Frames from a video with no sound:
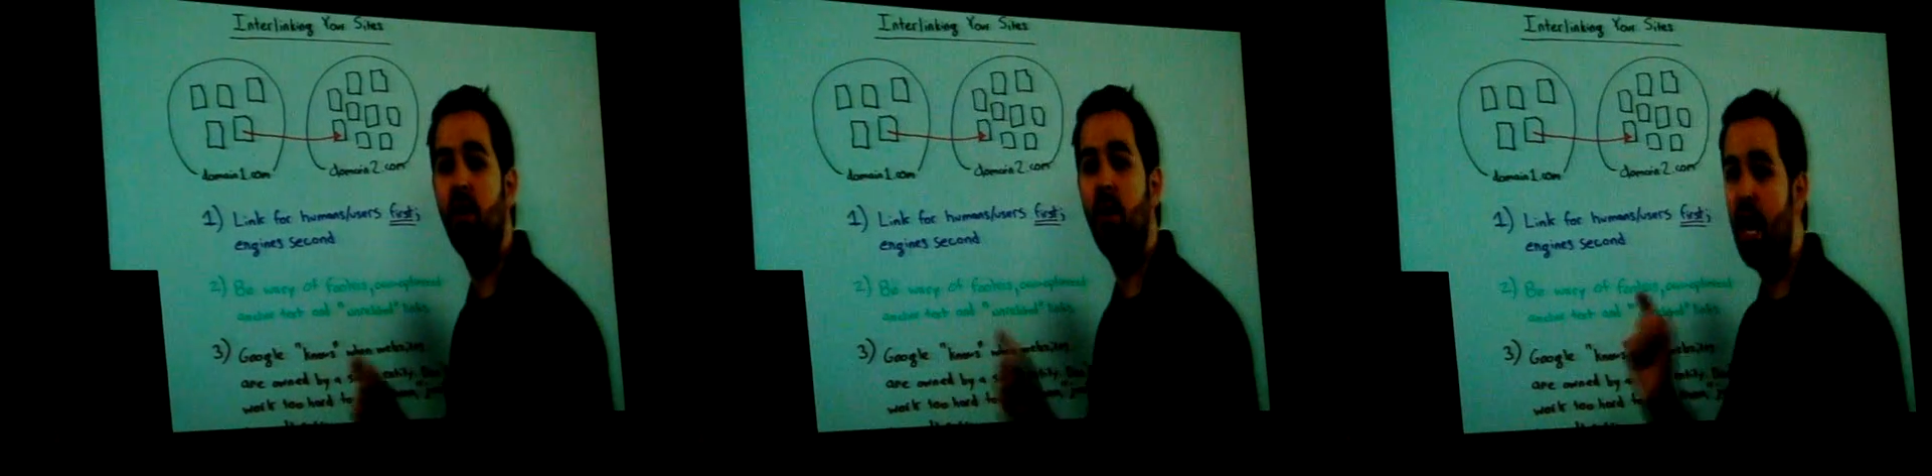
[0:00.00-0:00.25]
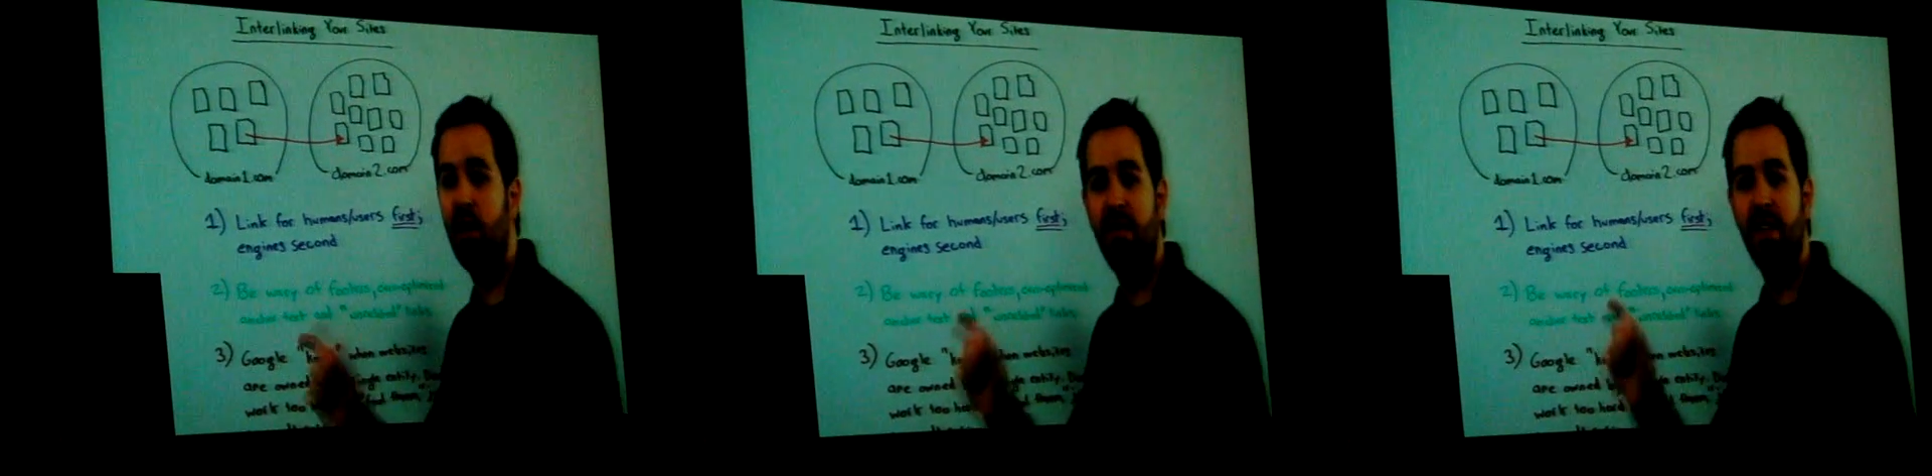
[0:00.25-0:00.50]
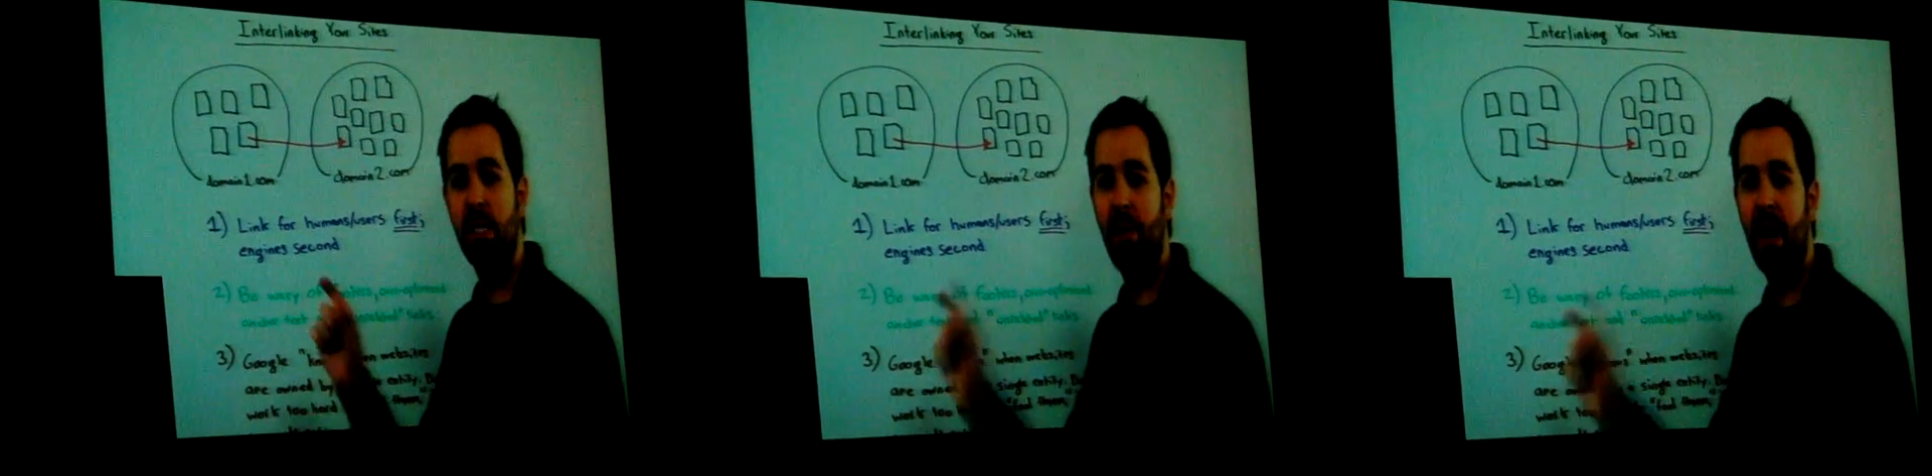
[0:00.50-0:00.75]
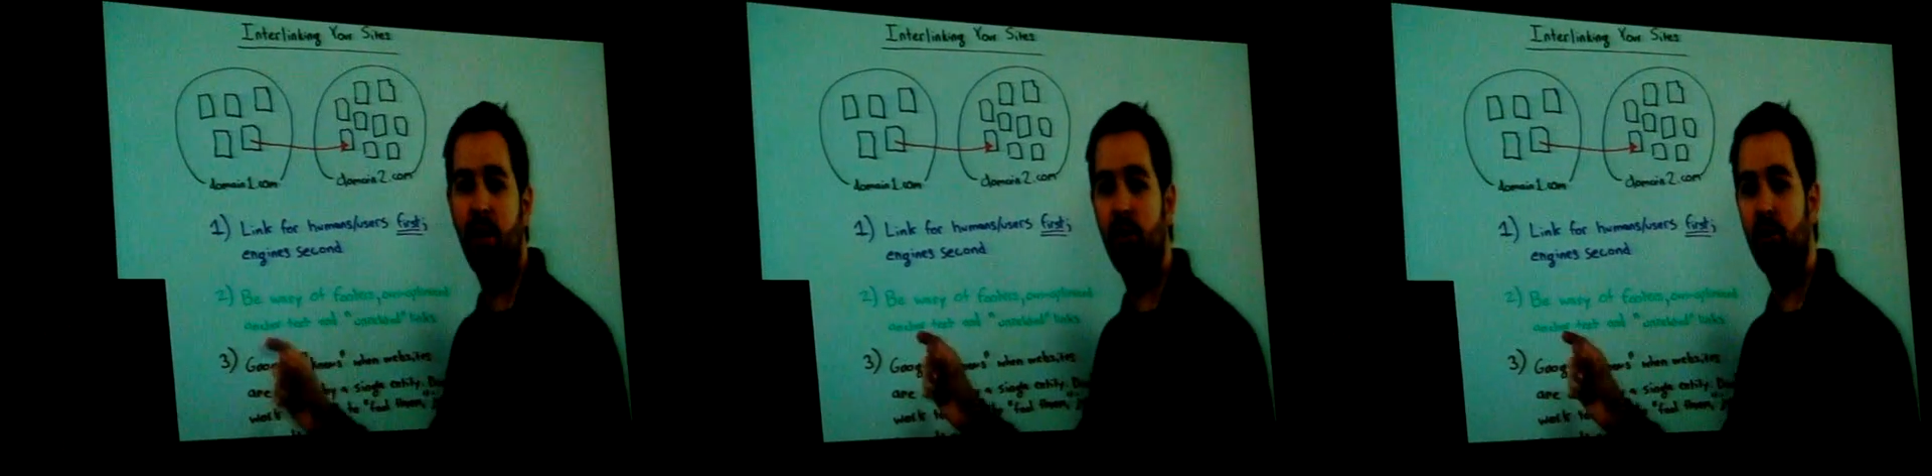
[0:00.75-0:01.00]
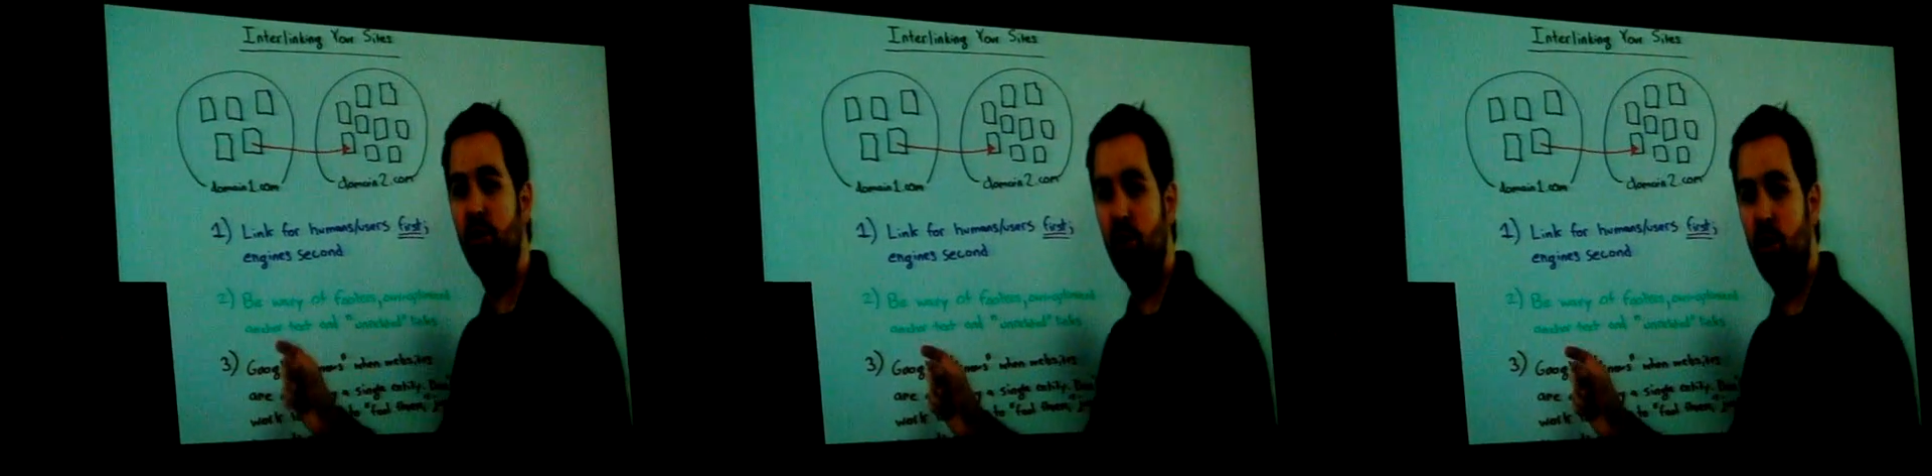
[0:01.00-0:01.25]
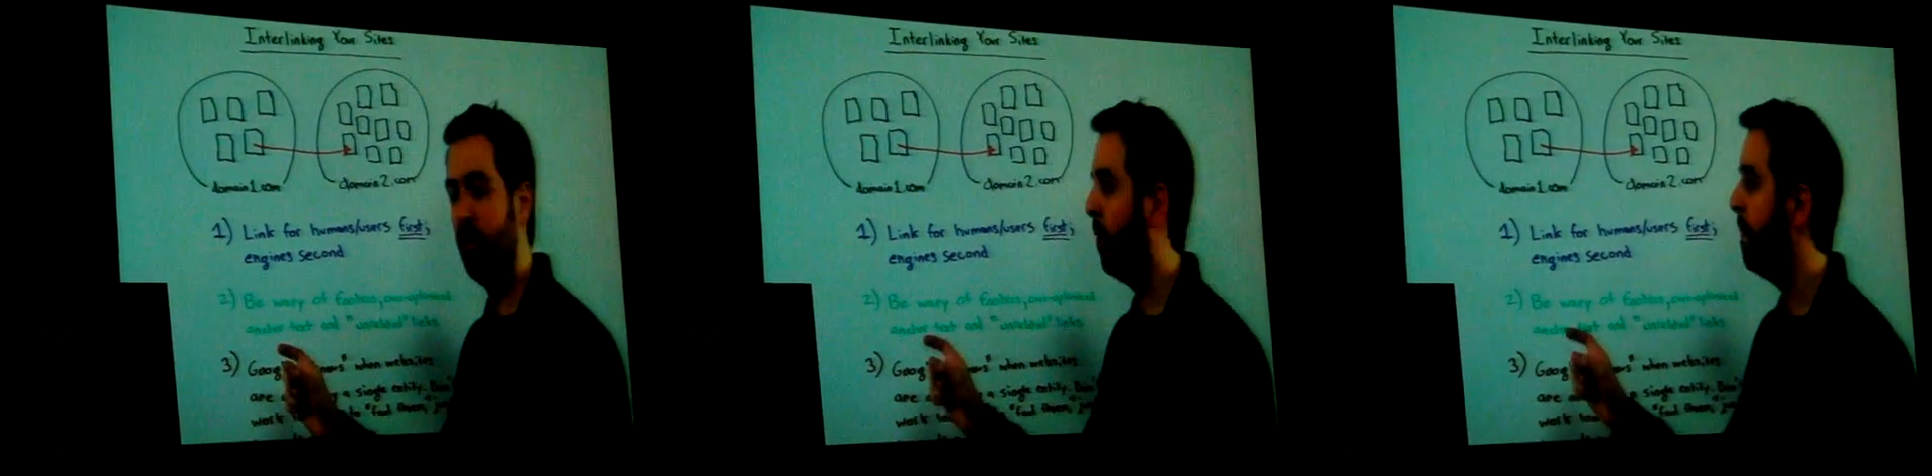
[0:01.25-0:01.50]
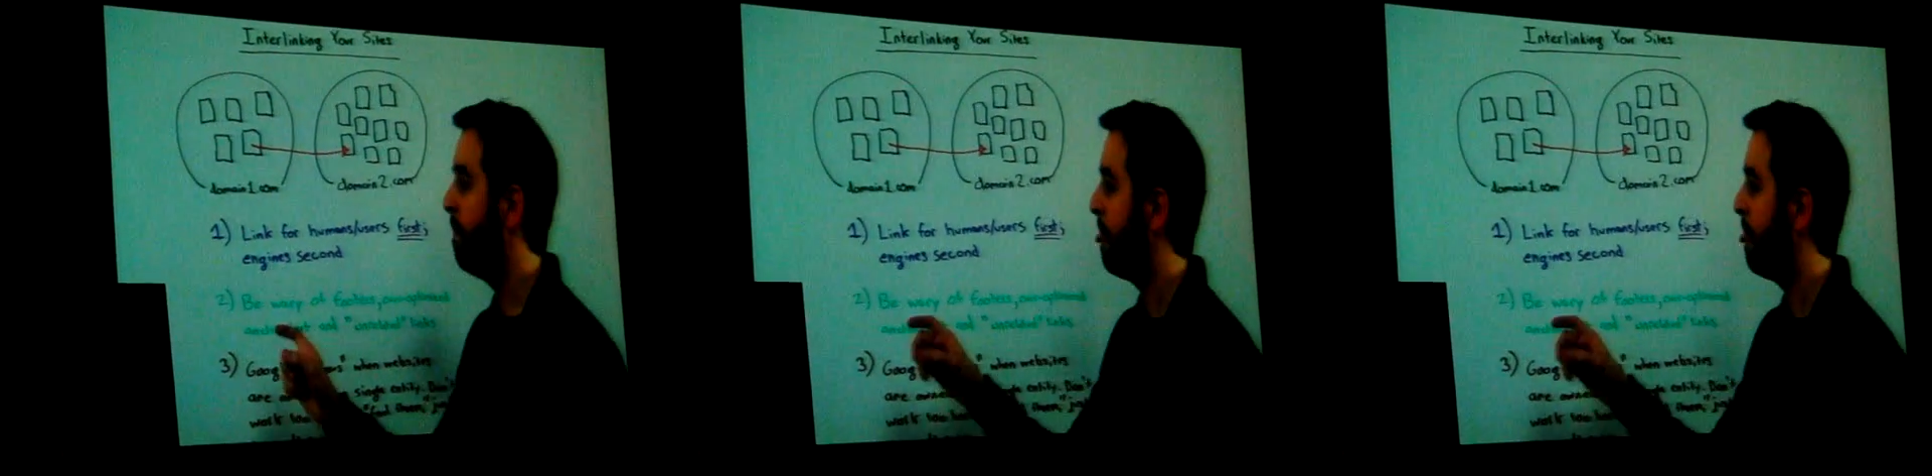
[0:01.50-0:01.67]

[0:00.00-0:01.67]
Elephants Bangalore Zoo